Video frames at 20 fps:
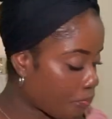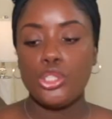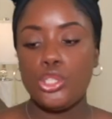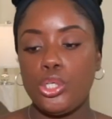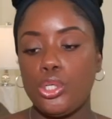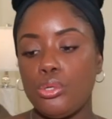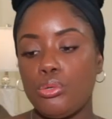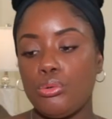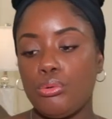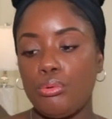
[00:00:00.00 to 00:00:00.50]

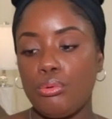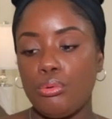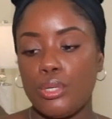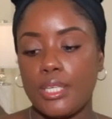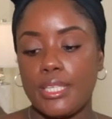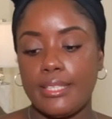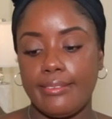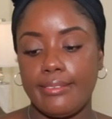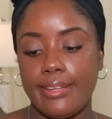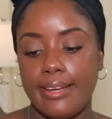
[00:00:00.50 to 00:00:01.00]
Two
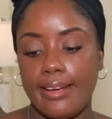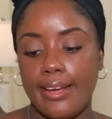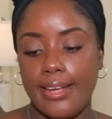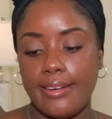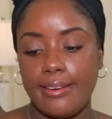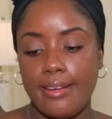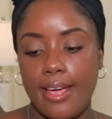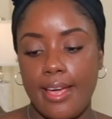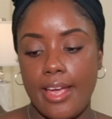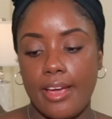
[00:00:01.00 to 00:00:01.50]
Glade
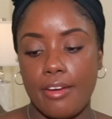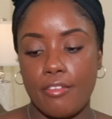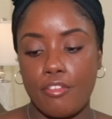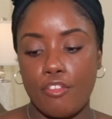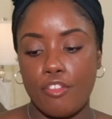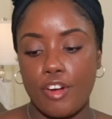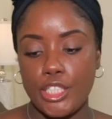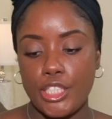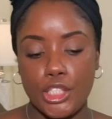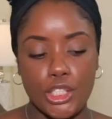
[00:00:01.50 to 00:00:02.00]
air
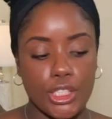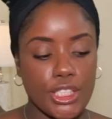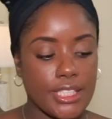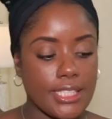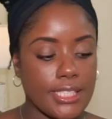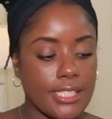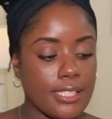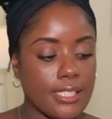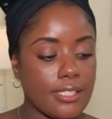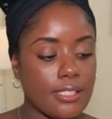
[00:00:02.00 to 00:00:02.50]

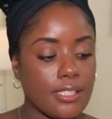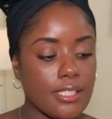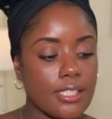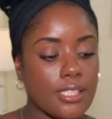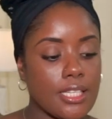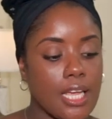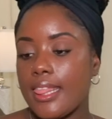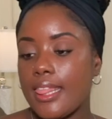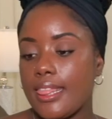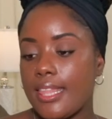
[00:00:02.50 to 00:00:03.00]

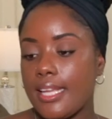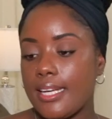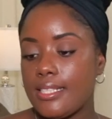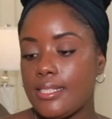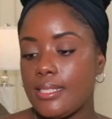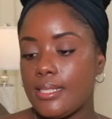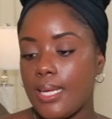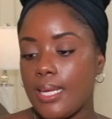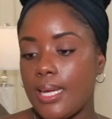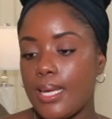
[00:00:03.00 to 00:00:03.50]
fresheners.
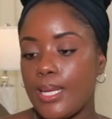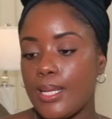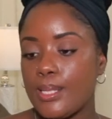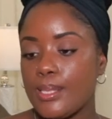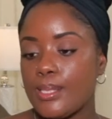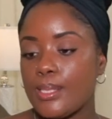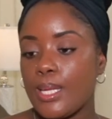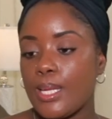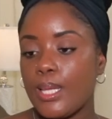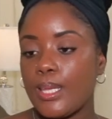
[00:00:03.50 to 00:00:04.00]
This
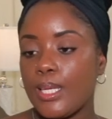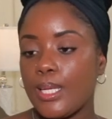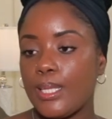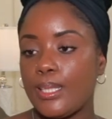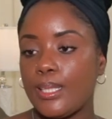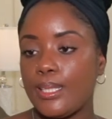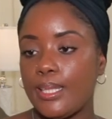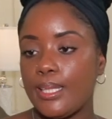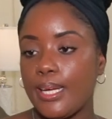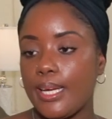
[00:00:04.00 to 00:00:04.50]
is the
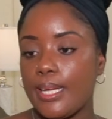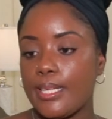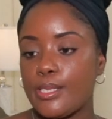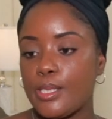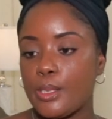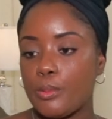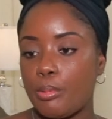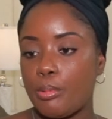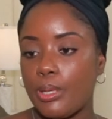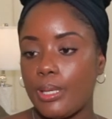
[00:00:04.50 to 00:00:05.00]
Glade
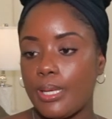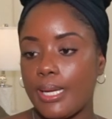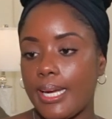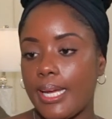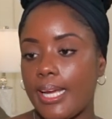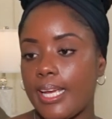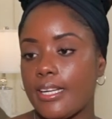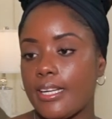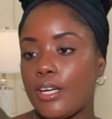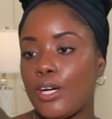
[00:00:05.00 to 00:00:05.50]
spray
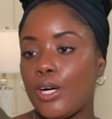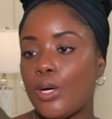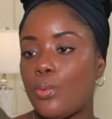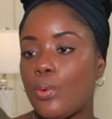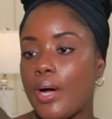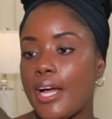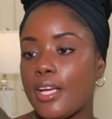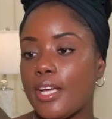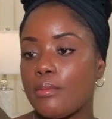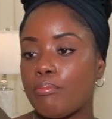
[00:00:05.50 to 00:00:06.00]
in
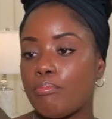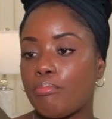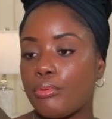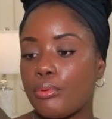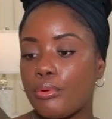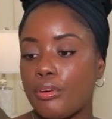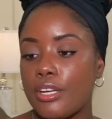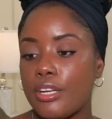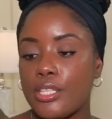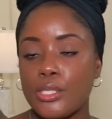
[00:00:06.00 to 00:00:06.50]
Hawaiian
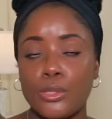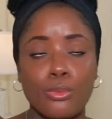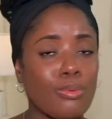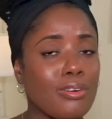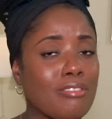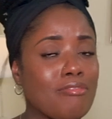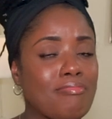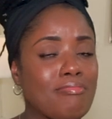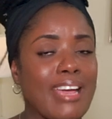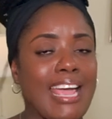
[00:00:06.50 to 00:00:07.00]
Breeze,
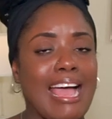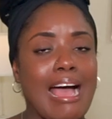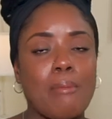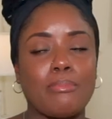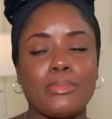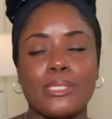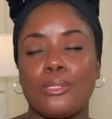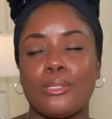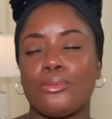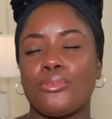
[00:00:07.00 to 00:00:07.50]
one of my
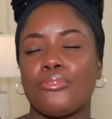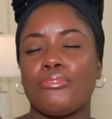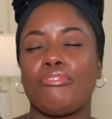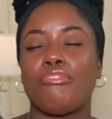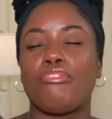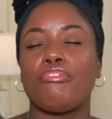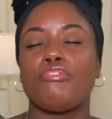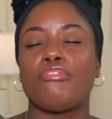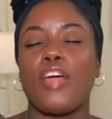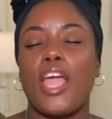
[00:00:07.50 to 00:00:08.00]
absolute
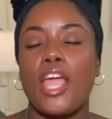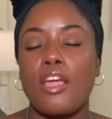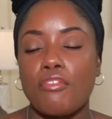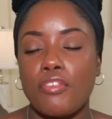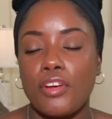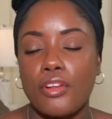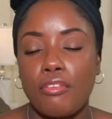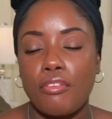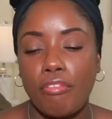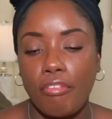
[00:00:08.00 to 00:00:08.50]

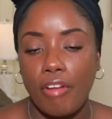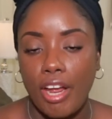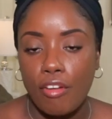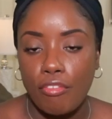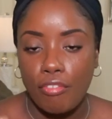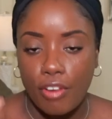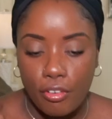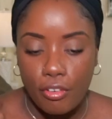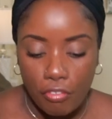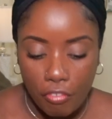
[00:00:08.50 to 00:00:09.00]
favorite,
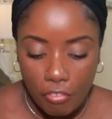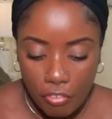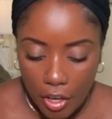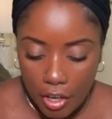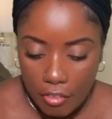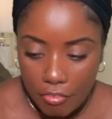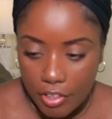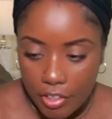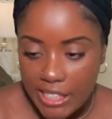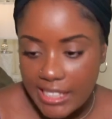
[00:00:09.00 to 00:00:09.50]
favorite,
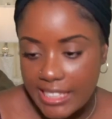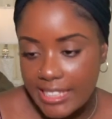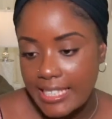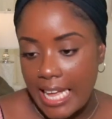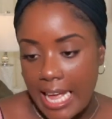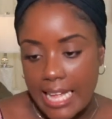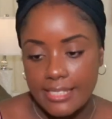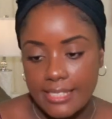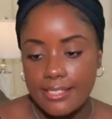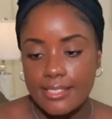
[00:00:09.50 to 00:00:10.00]
favorite
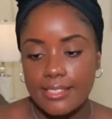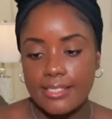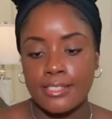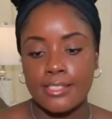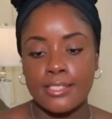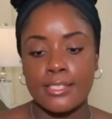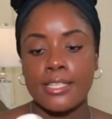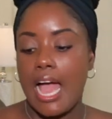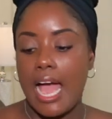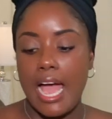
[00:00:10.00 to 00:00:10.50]

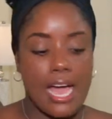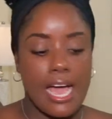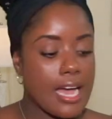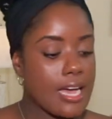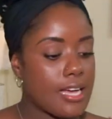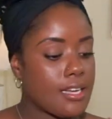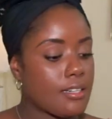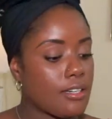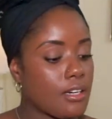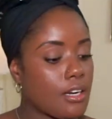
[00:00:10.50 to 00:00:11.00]
scents.
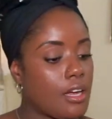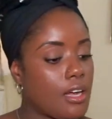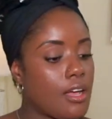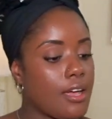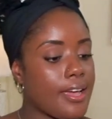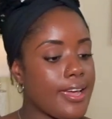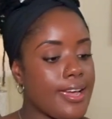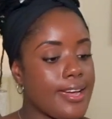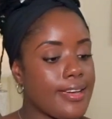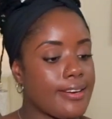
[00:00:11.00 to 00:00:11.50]
And
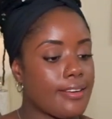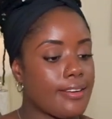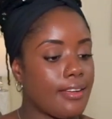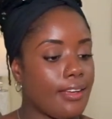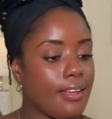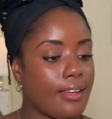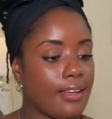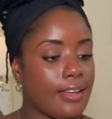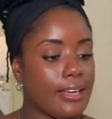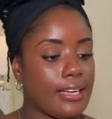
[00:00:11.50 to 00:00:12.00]

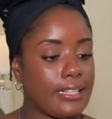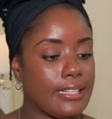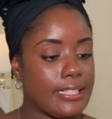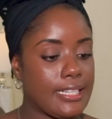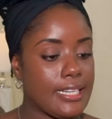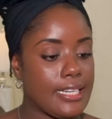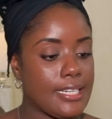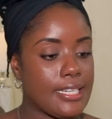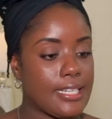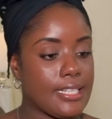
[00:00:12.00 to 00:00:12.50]
in
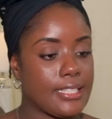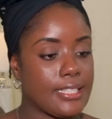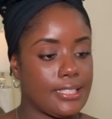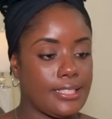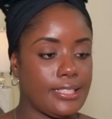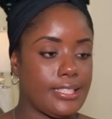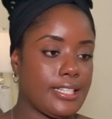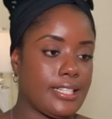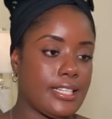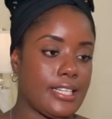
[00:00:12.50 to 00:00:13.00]
clean
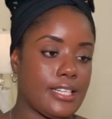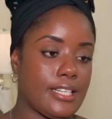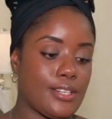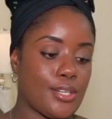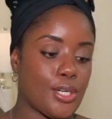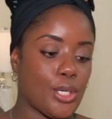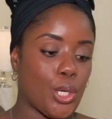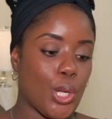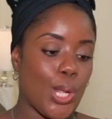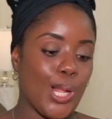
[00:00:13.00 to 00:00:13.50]
linen
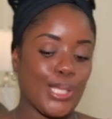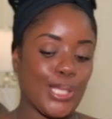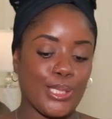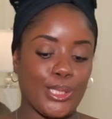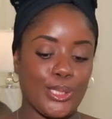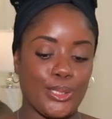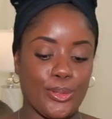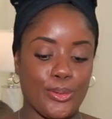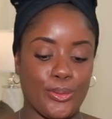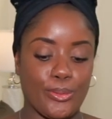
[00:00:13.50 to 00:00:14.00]

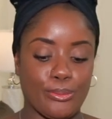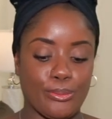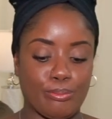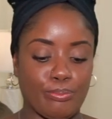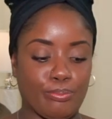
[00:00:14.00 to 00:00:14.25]
also.